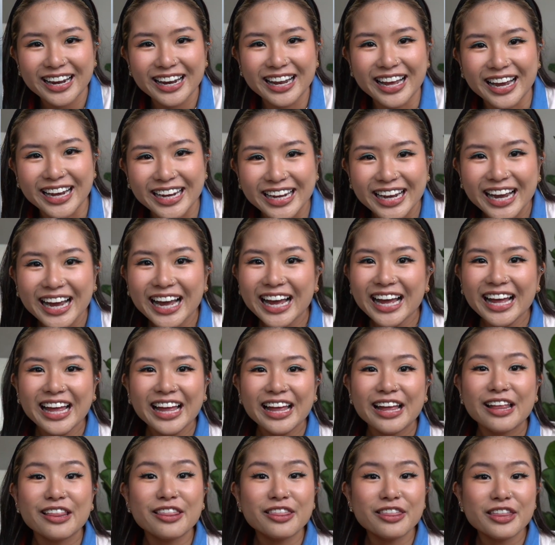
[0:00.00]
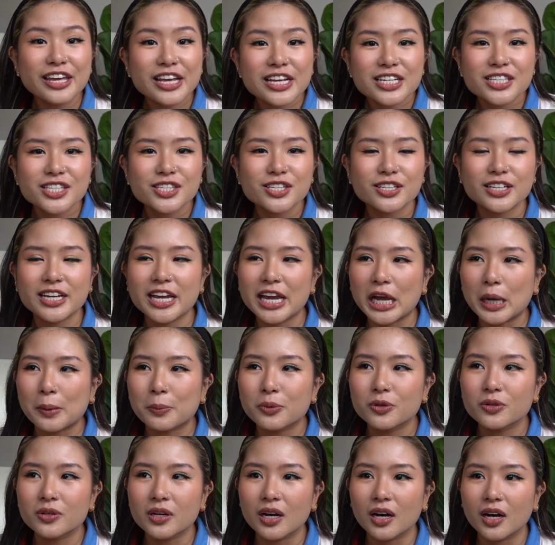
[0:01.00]
Like, this
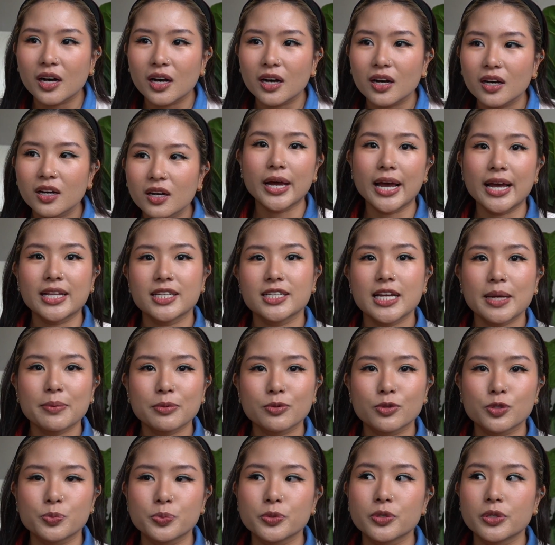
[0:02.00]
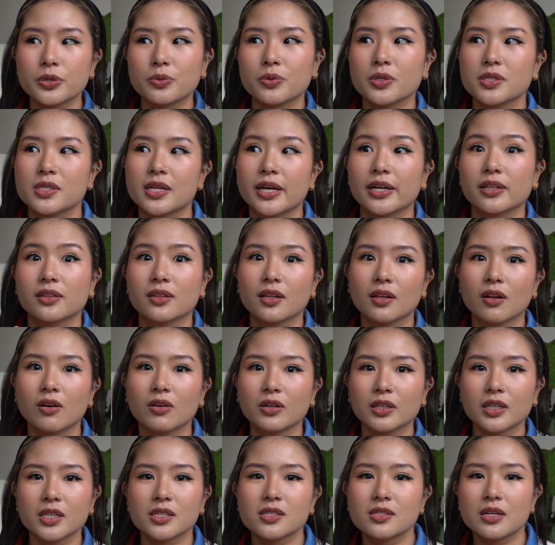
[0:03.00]
cable car, at the time it was built, it was like the
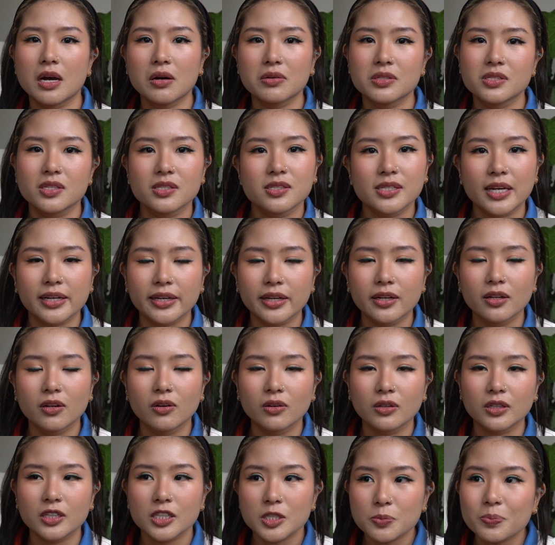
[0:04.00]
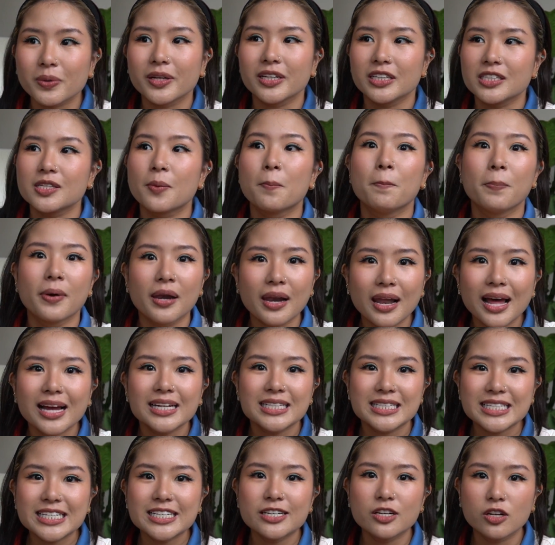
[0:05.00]
longest, now it's the second longest, but it's a
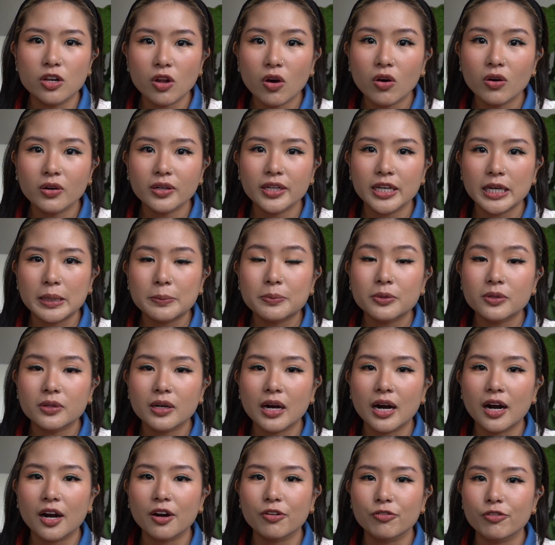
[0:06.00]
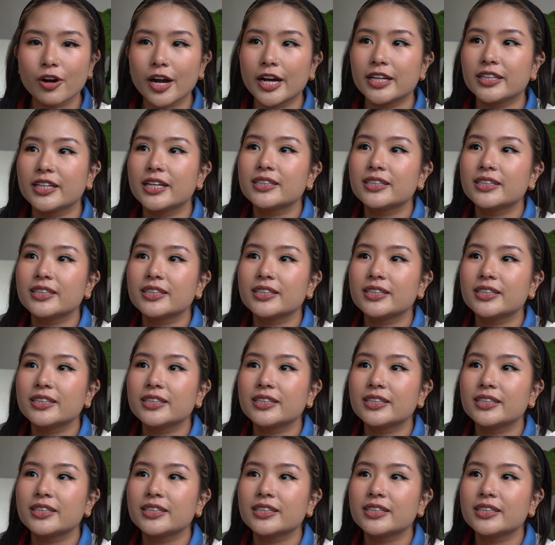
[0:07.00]
bloody long cable car ride